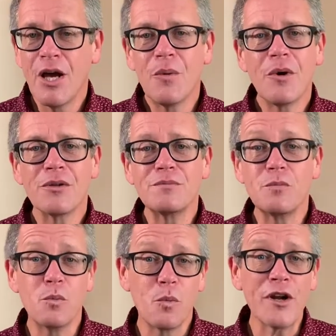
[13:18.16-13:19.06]
Well,
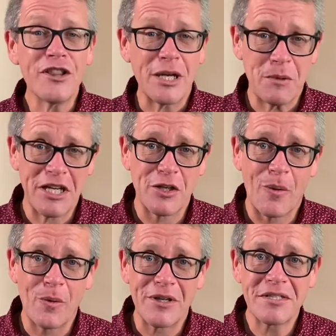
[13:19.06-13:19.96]
one thing we can
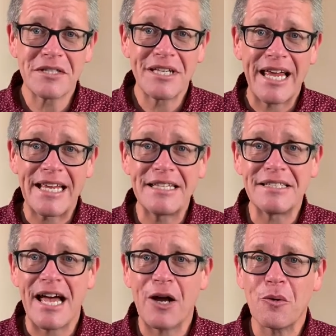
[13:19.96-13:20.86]
notice is
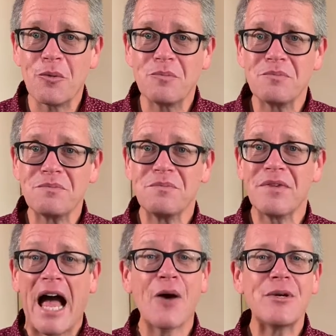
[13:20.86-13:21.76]
how,
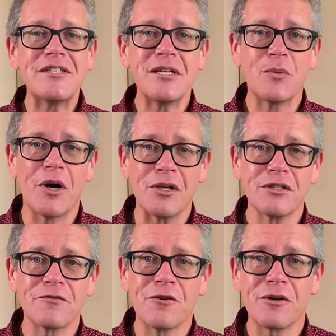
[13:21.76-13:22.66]
how easy it was
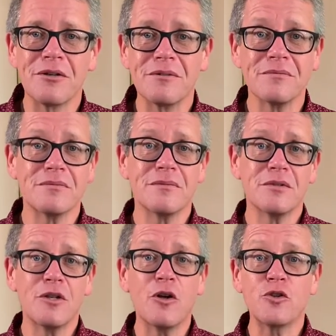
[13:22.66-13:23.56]
for
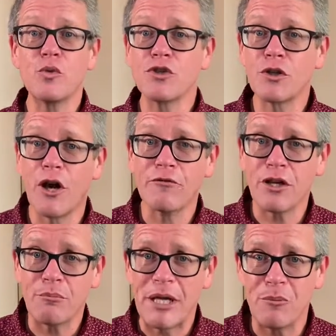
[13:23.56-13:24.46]
God's old
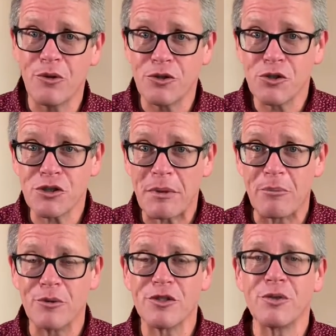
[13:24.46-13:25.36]
covenant people, the Jewish
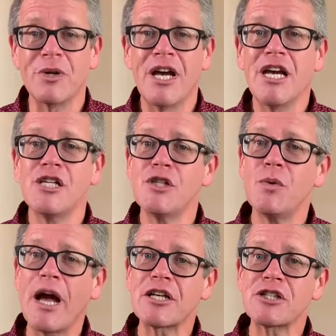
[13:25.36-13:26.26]
people, to, to
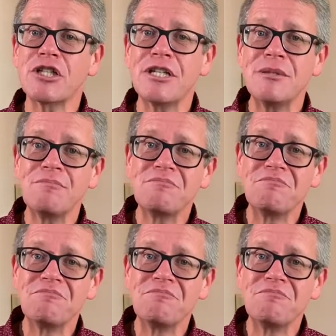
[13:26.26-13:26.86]
actually